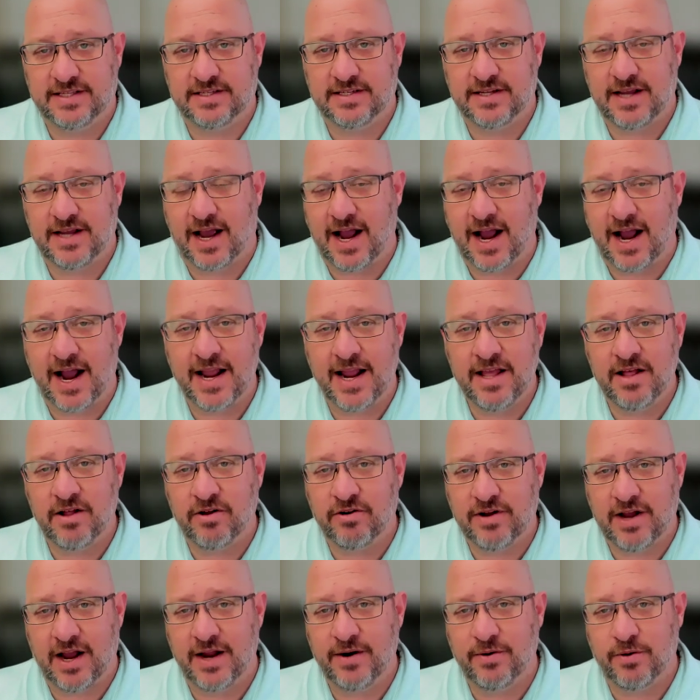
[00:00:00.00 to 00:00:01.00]
That's
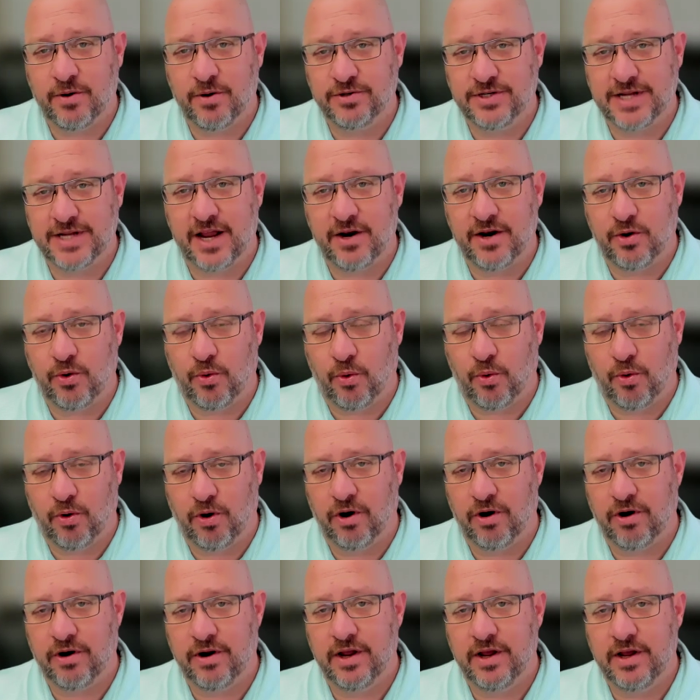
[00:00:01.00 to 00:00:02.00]

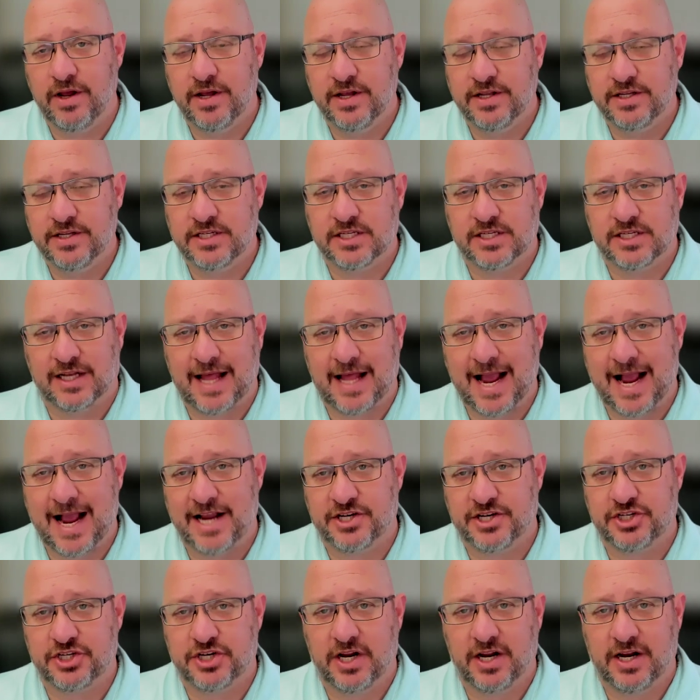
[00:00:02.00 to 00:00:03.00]
ilchiro.org
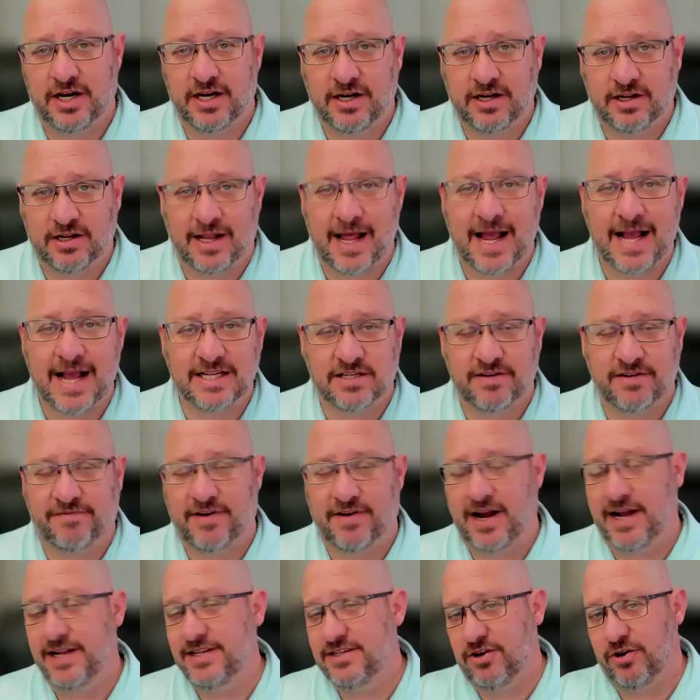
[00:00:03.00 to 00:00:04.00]
slash
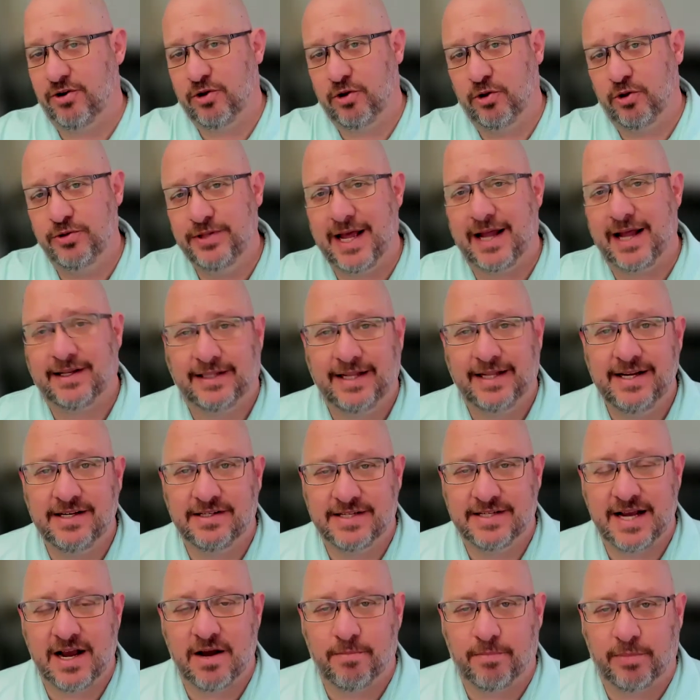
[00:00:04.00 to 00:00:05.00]
classifieds. I'll include that
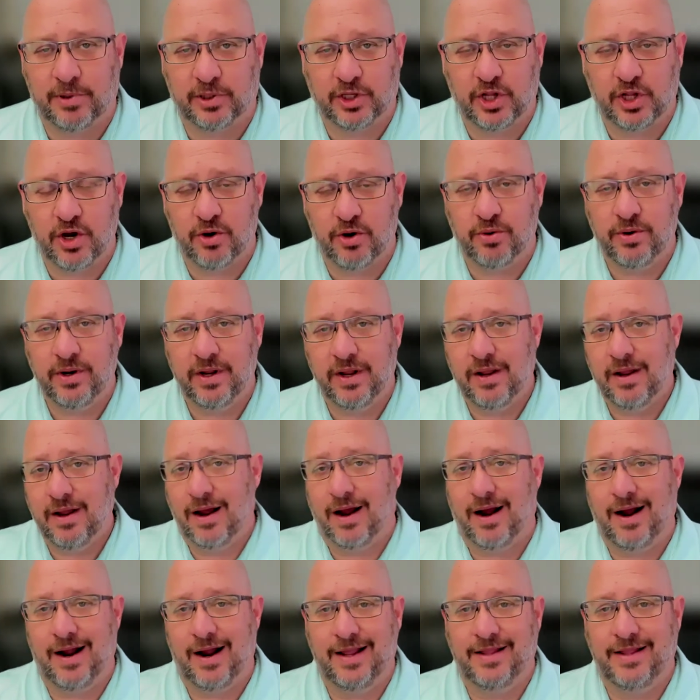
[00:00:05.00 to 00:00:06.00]
link down below
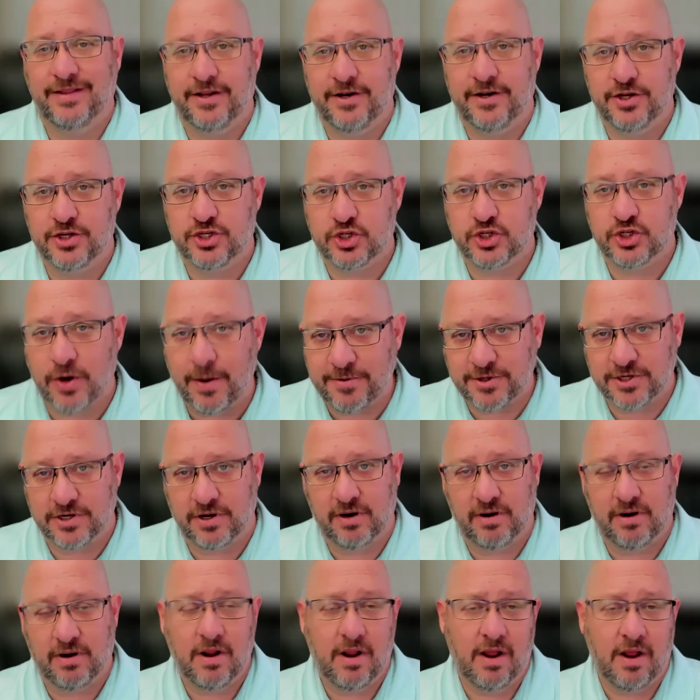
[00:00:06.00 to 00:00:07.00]
uh, in the
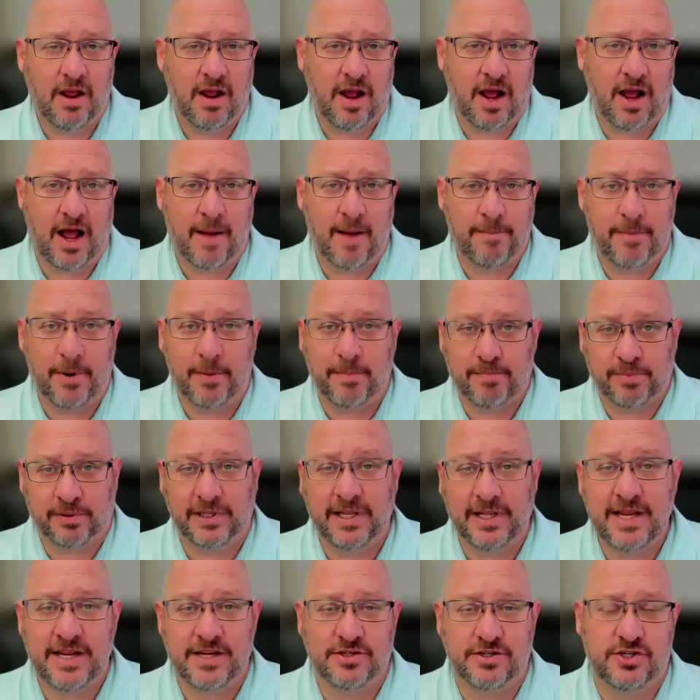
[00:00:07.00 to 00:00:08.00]
description. Uh,
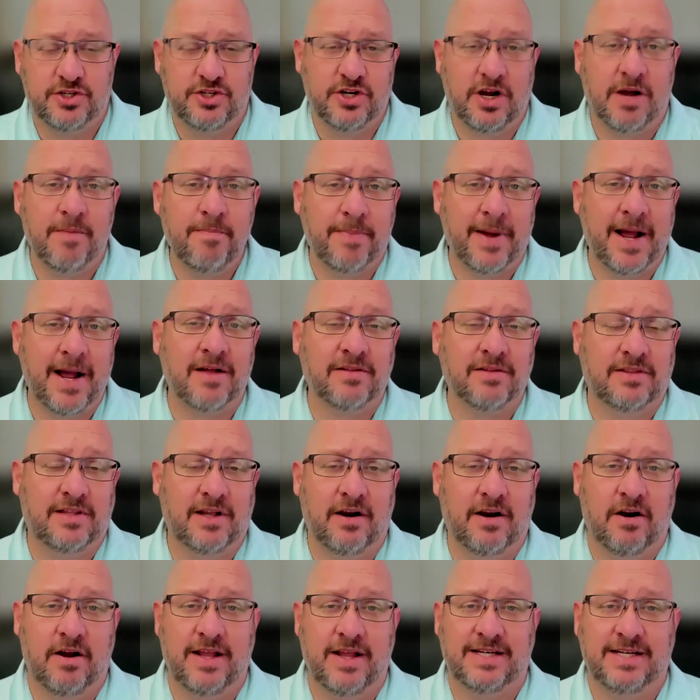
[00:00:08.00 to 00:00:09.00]
but please jump
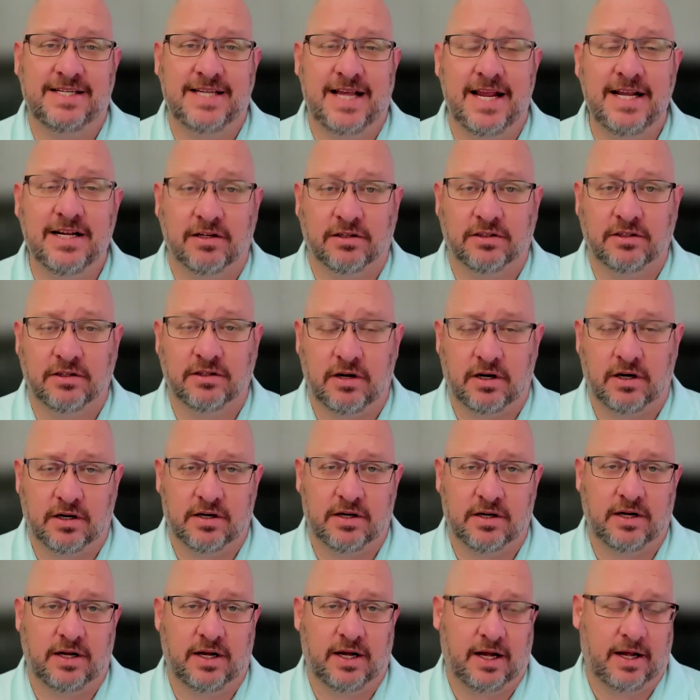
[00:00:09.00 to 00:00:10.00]
out there and take a
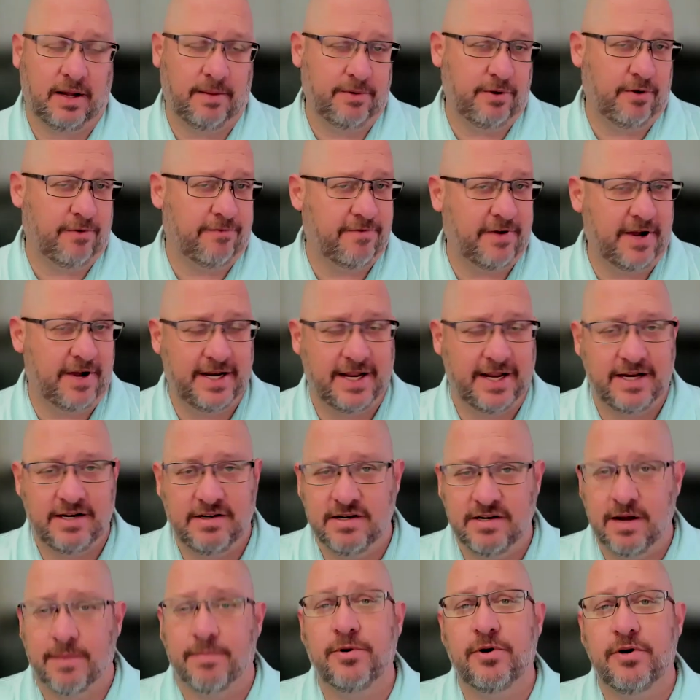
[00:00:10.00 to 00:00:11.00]
look. Um, you'll find
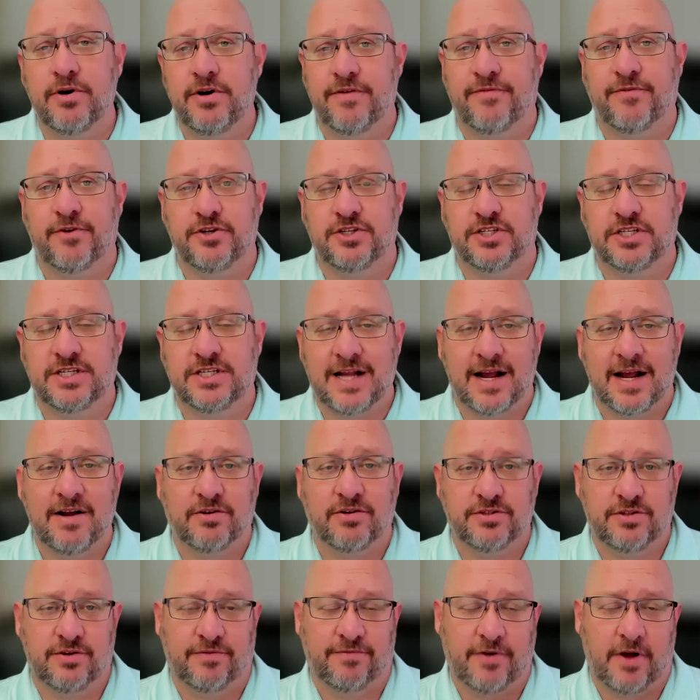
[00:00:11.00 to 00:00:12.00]
a number of different
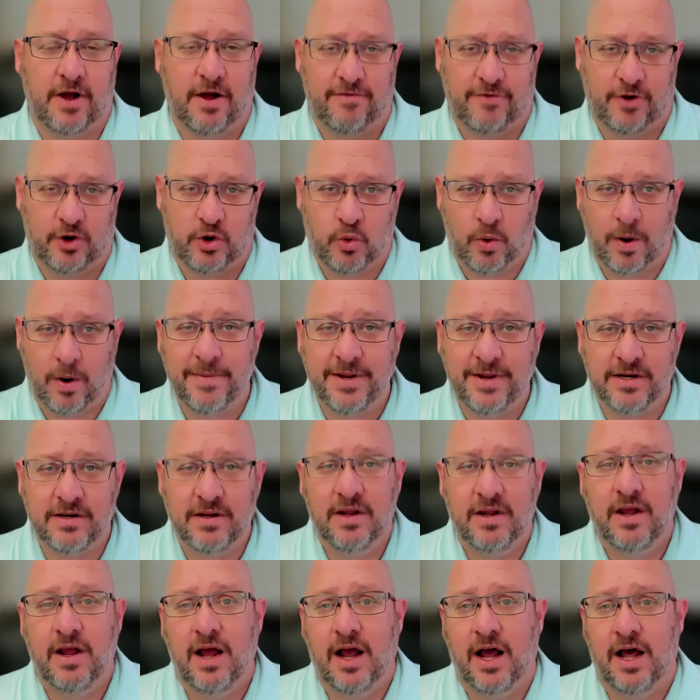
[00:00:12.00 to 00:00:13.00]
styles of, of
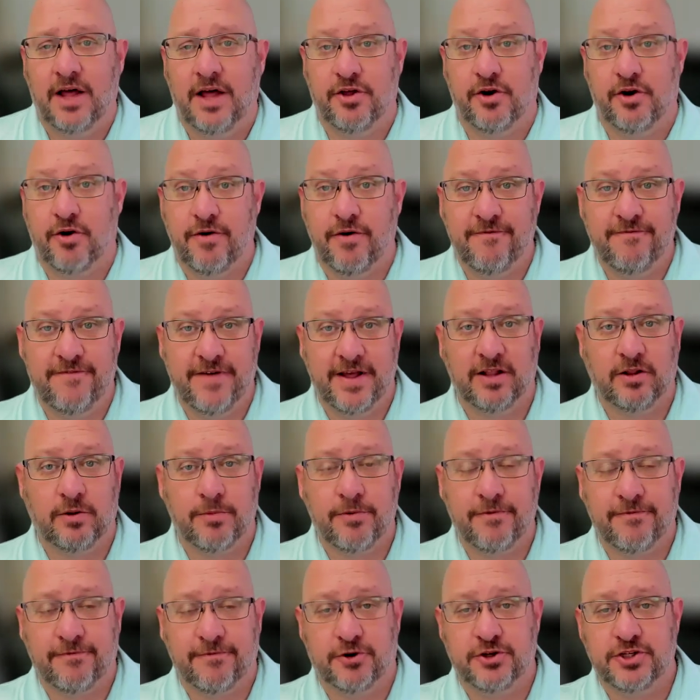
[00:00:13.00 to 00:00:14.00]
equipment uh, that are
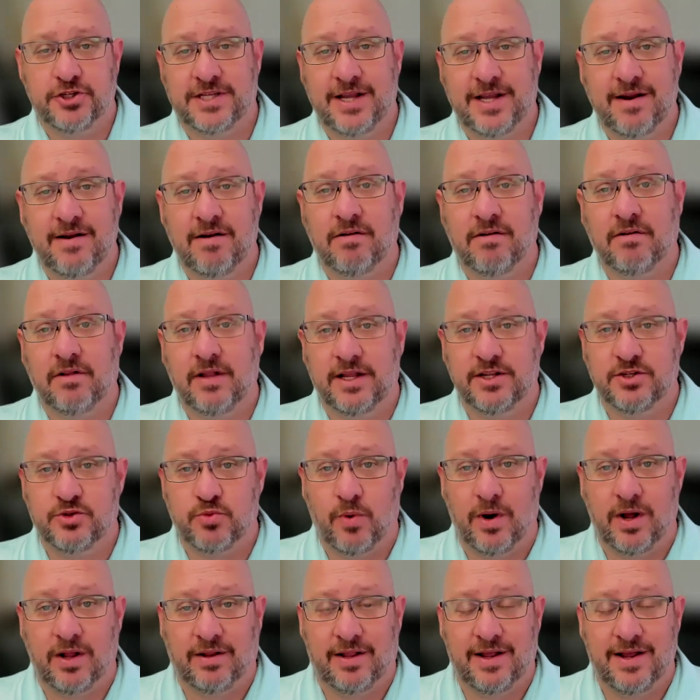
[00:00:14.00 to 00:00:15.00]
available for sale,
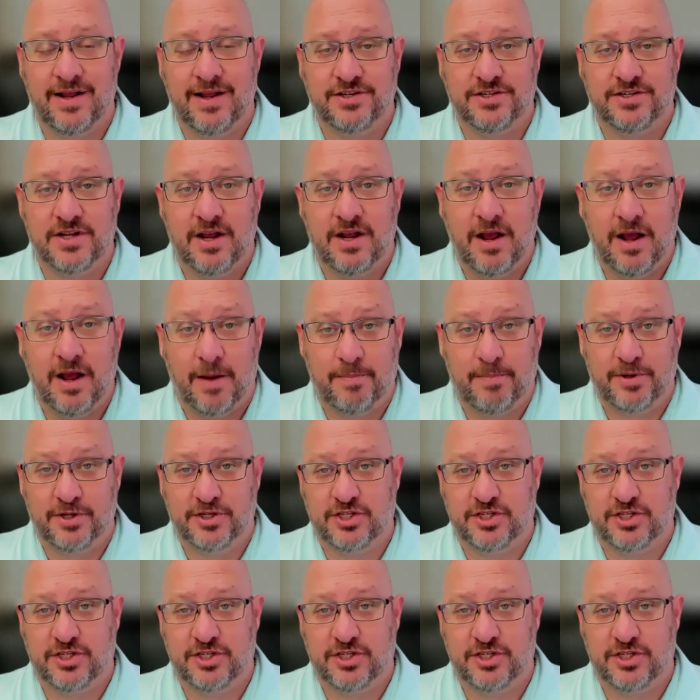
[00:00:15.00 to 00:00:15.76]
as well as